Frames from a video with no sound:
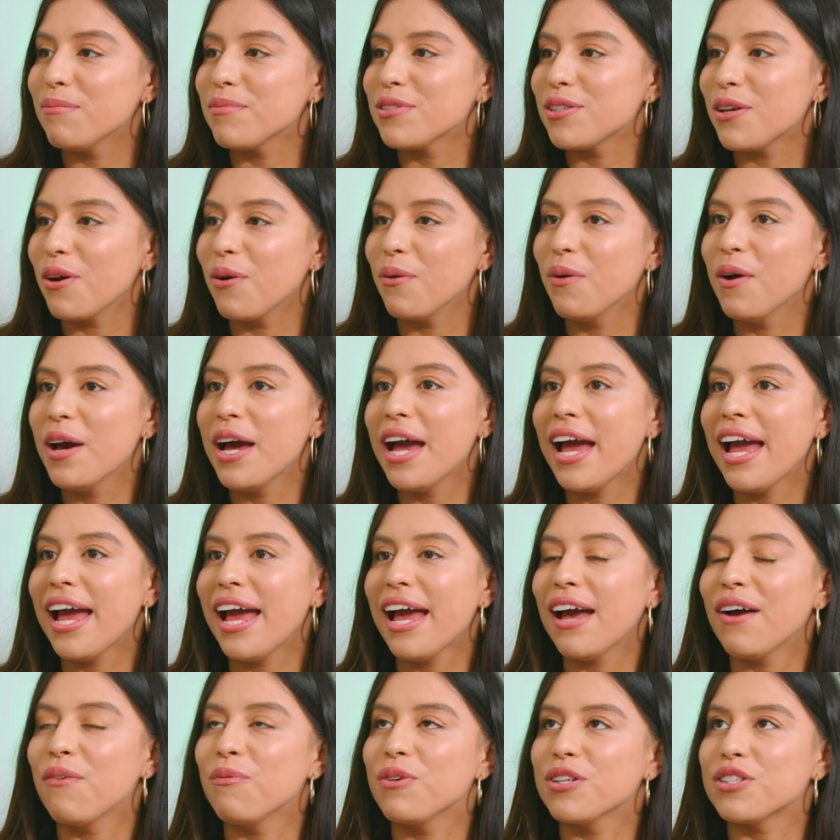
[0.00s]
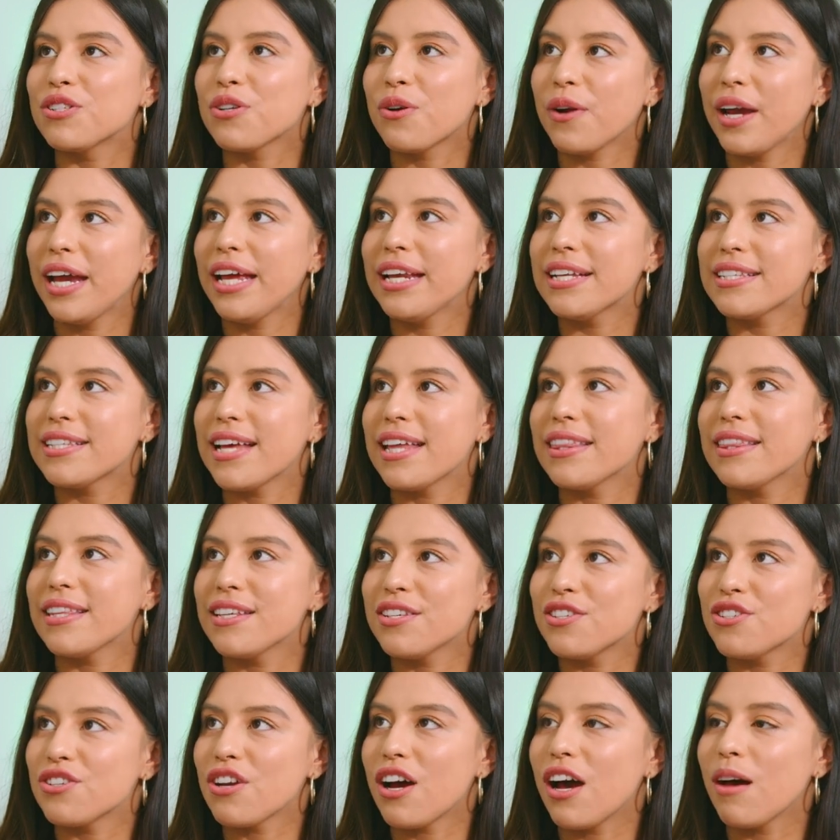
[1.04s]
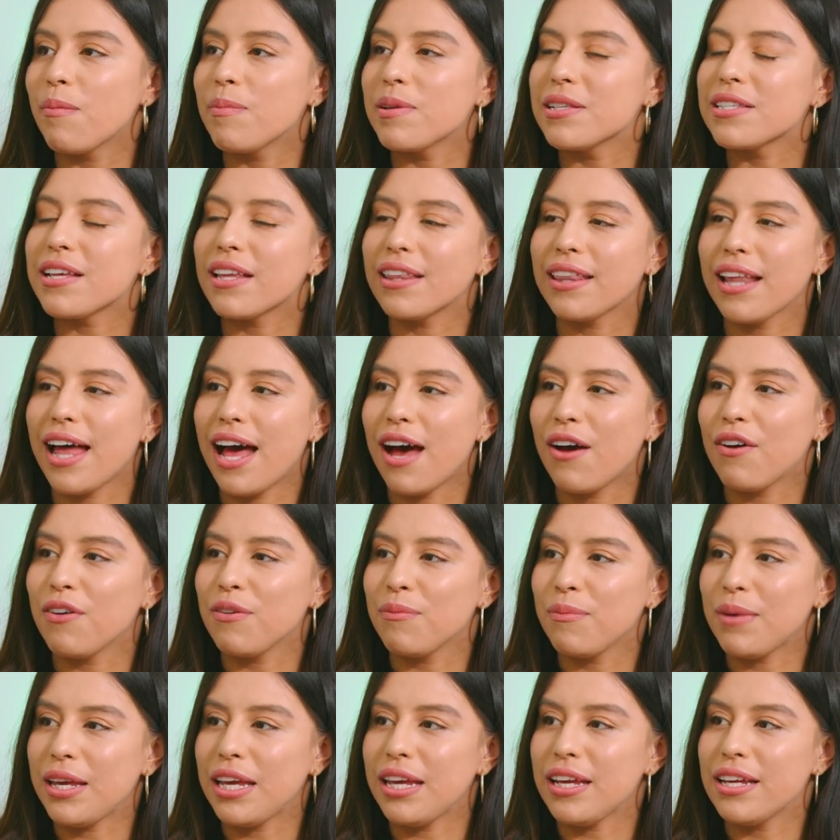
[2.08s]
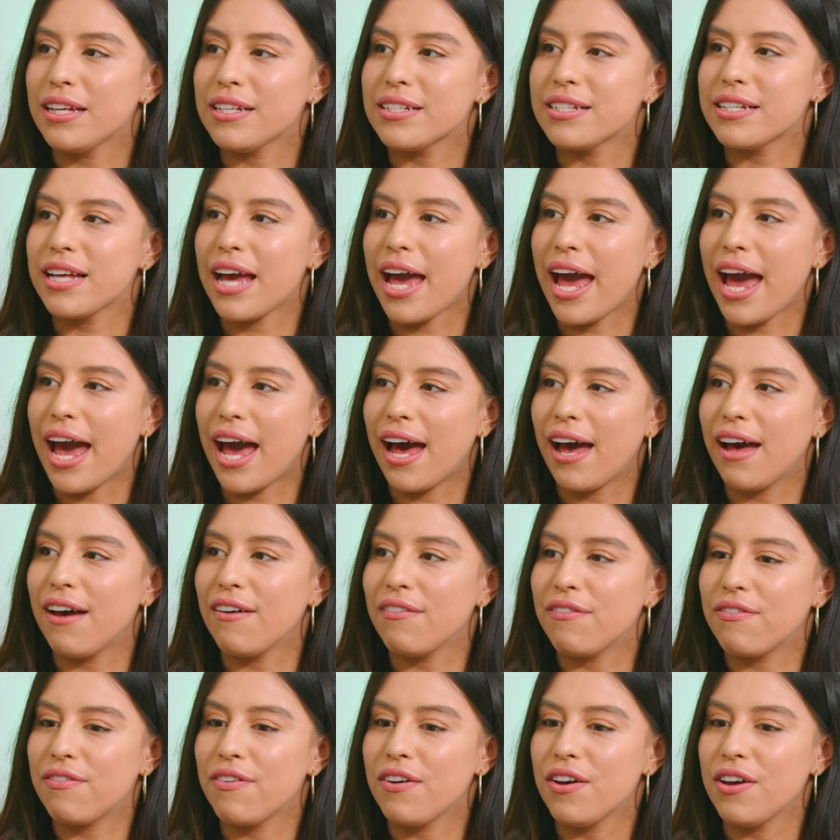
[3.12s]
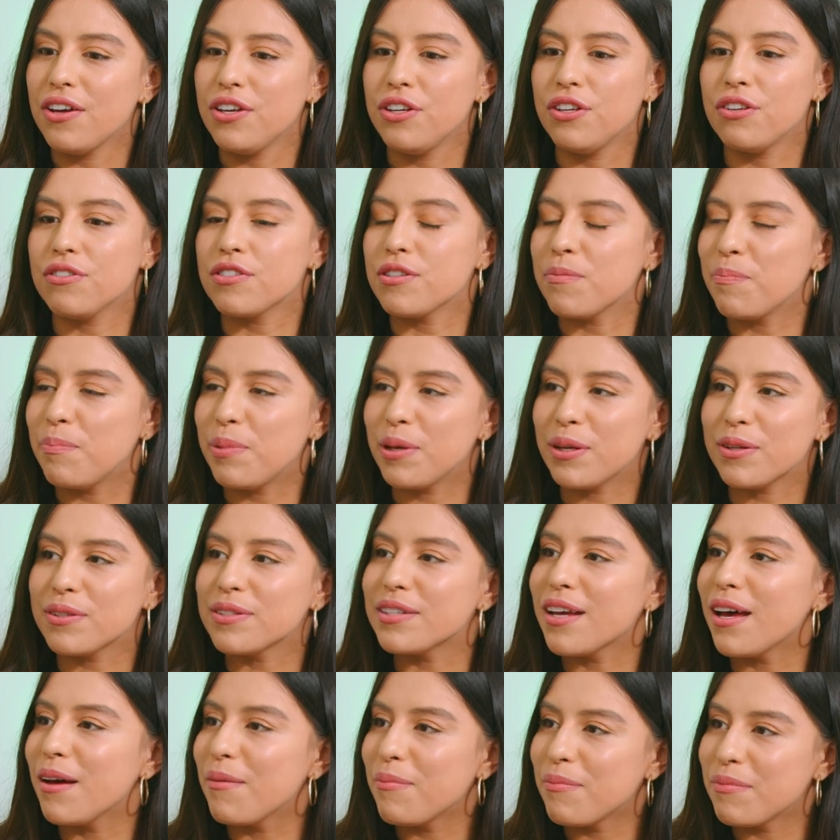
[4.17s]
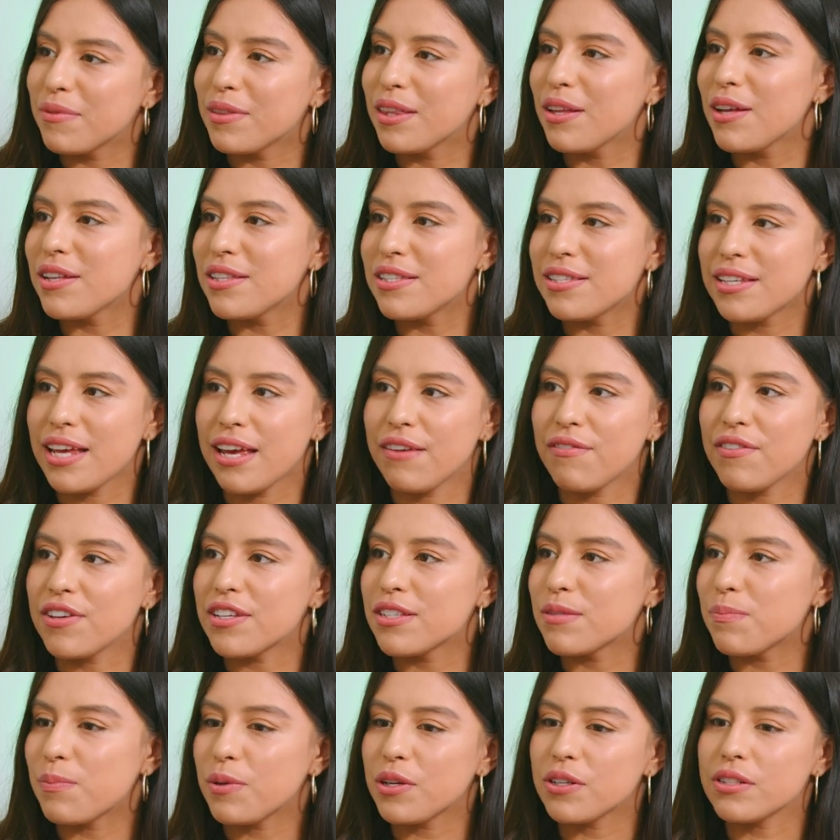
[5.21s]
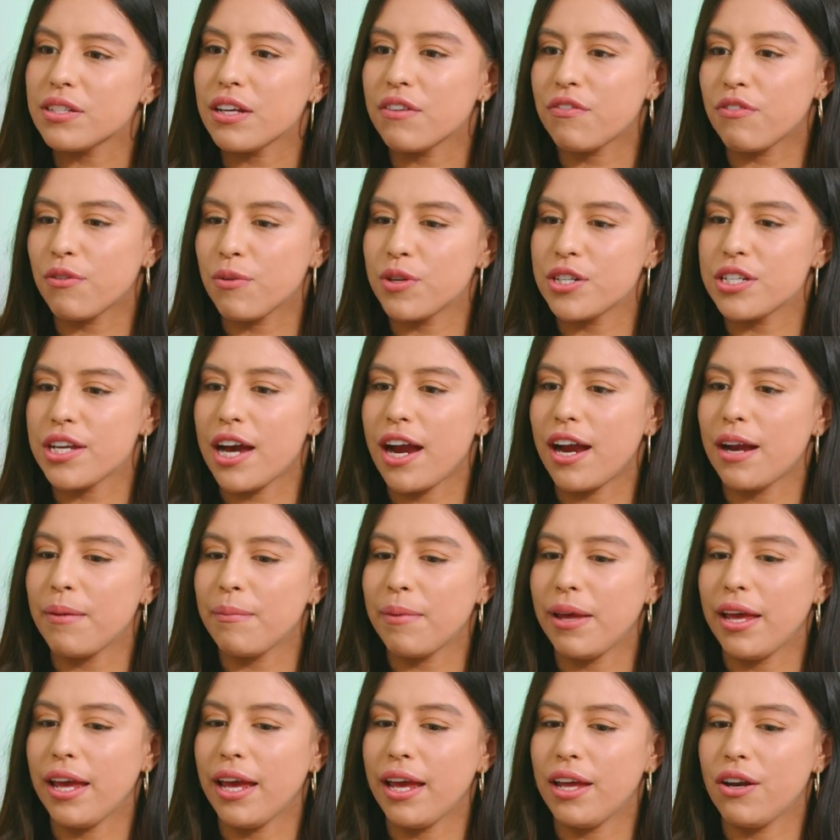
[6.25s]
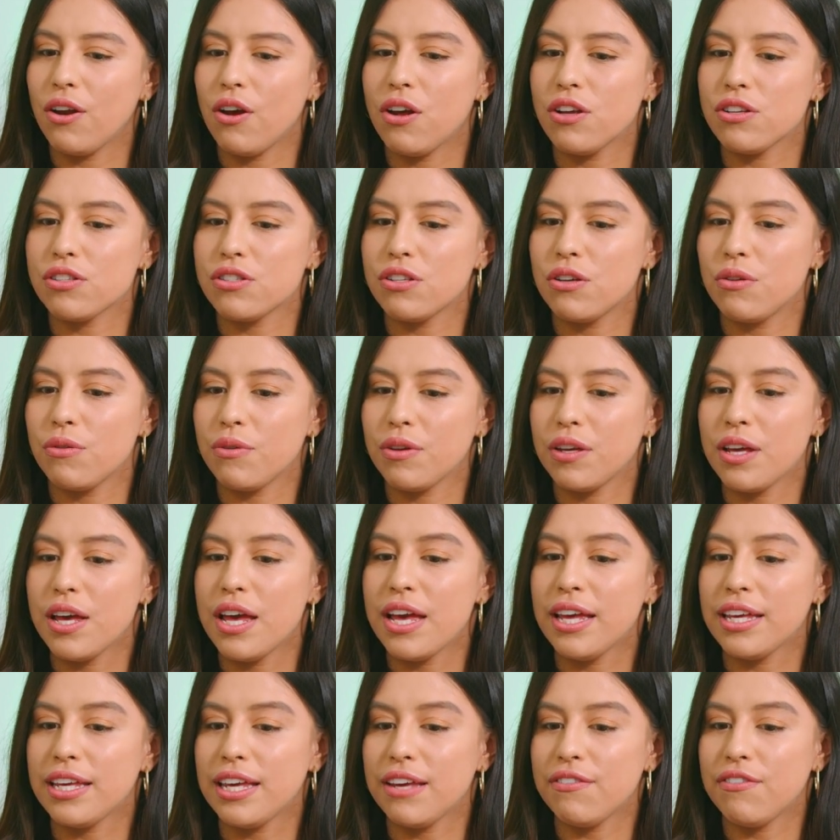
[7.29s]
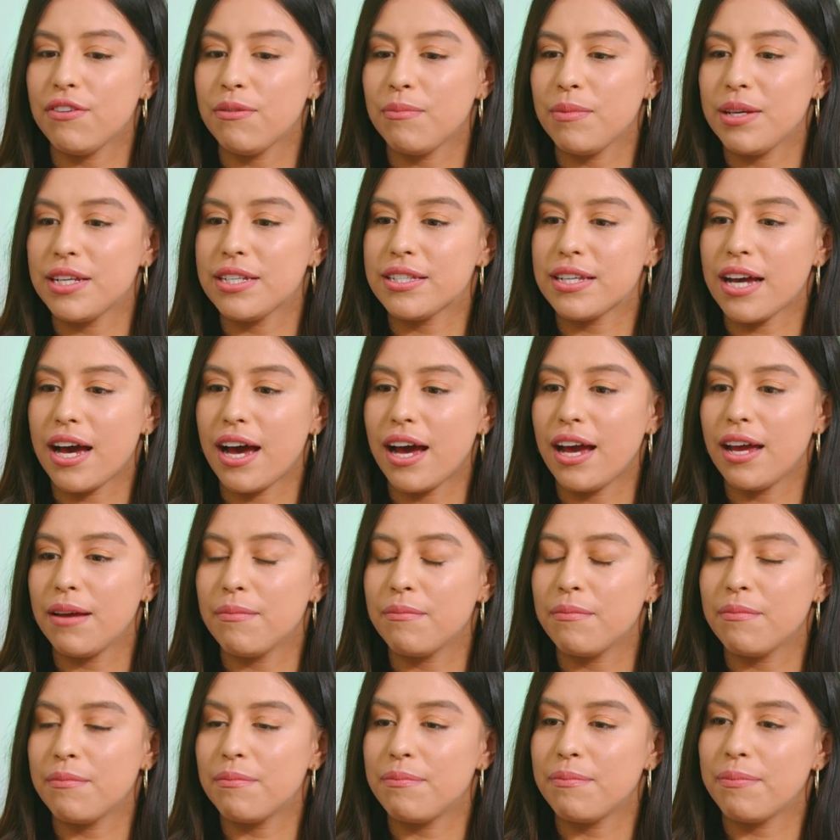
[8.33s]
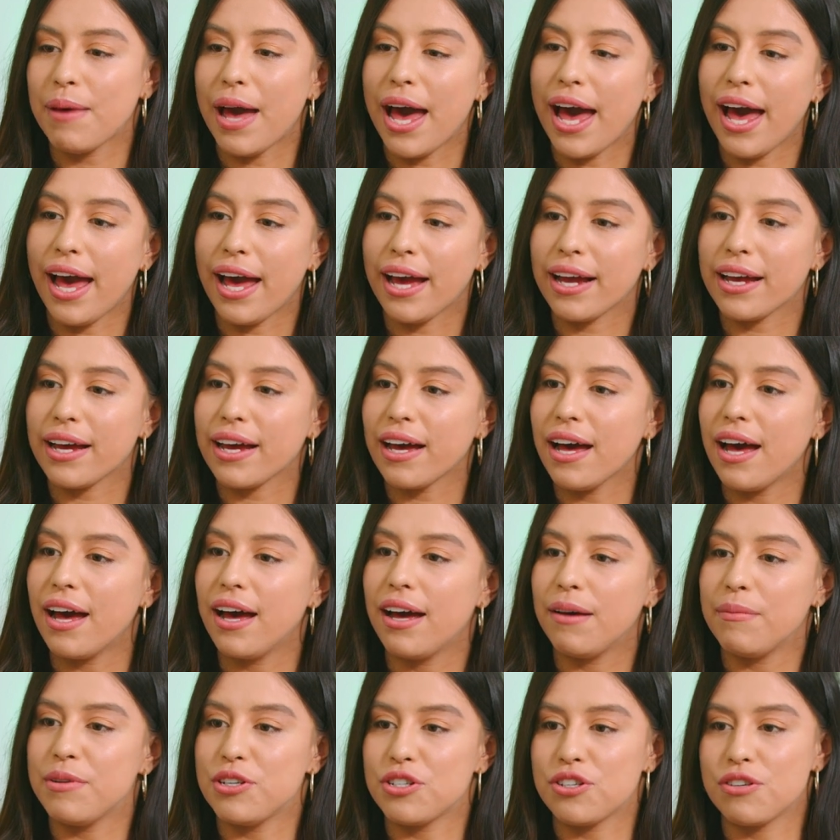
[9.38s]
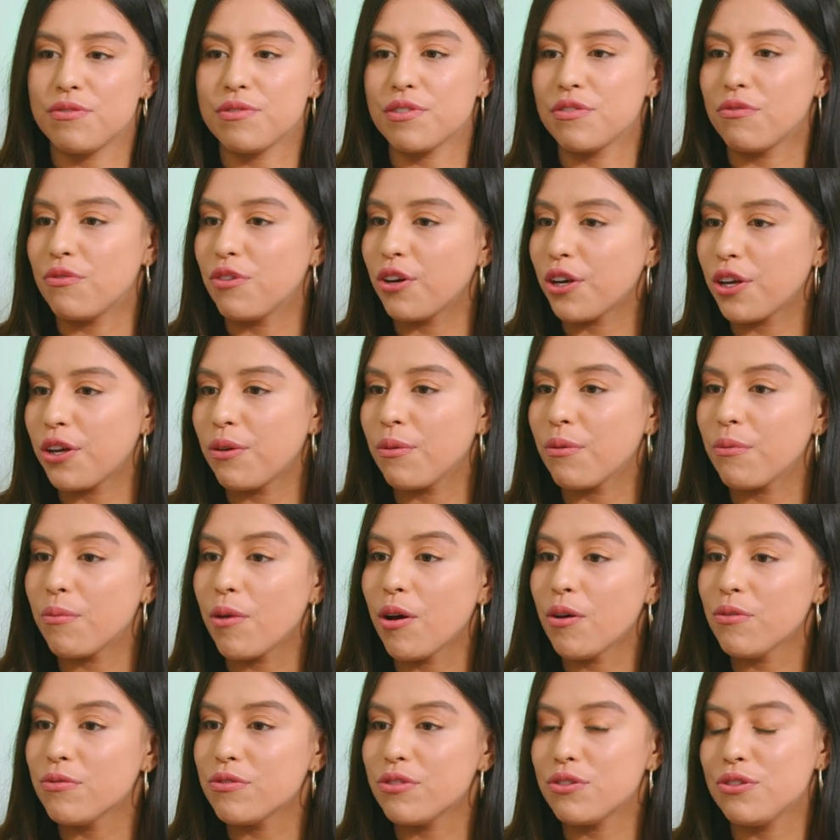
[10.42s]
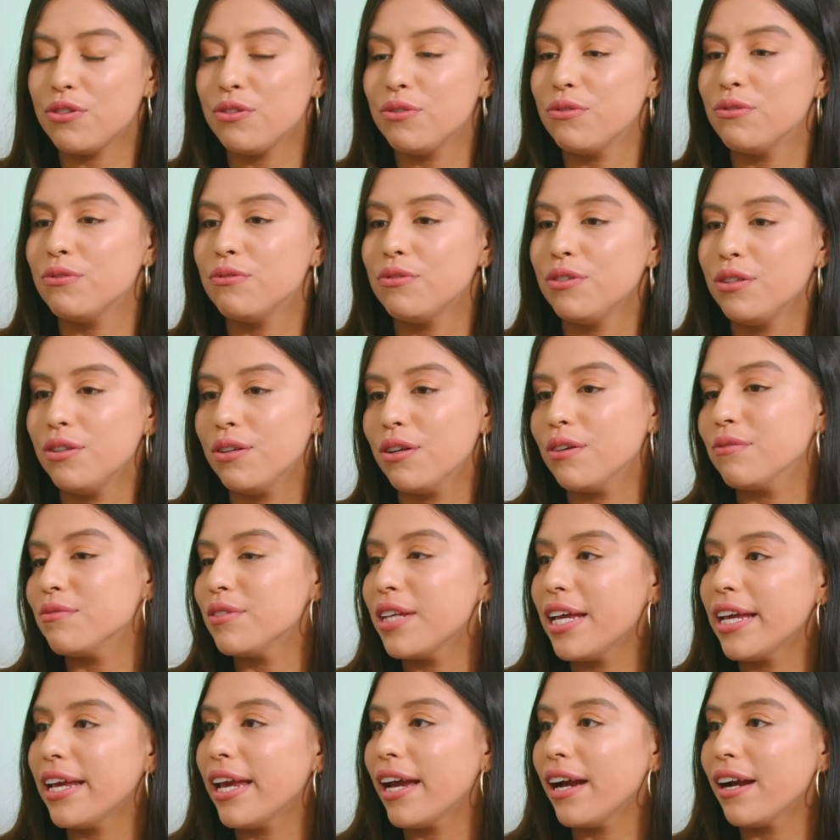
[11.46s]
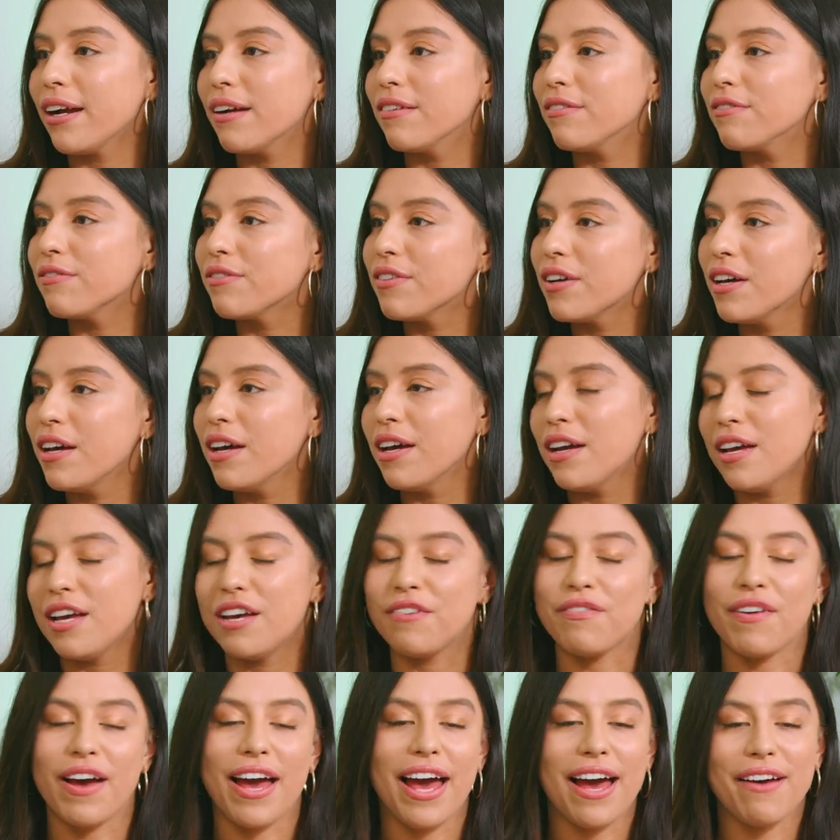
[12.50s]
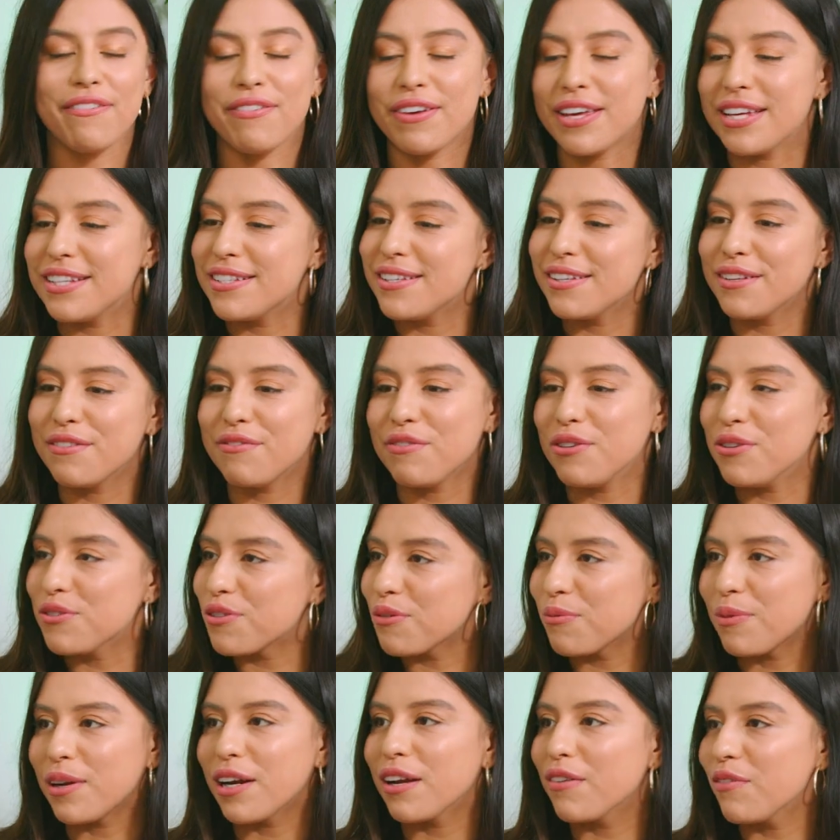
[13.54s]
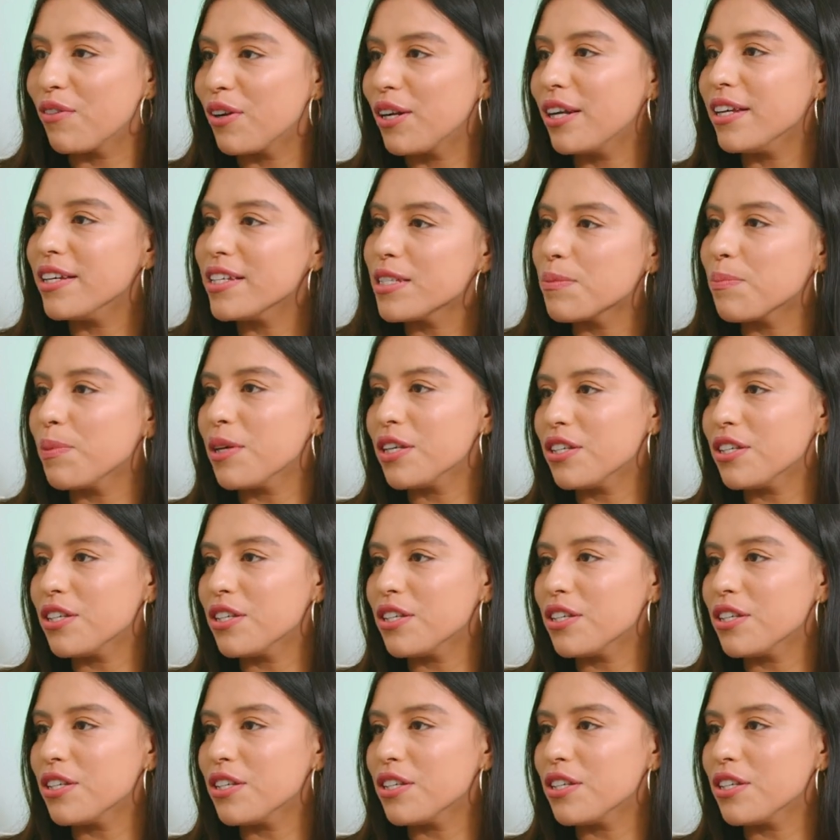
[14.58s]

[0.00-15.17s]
So what's great is that this job is allowing me to have, to build up that savings, build up for retirement, and also giving me time back in terms of working remote to, take care of if I have kids in the future, whatever it is, but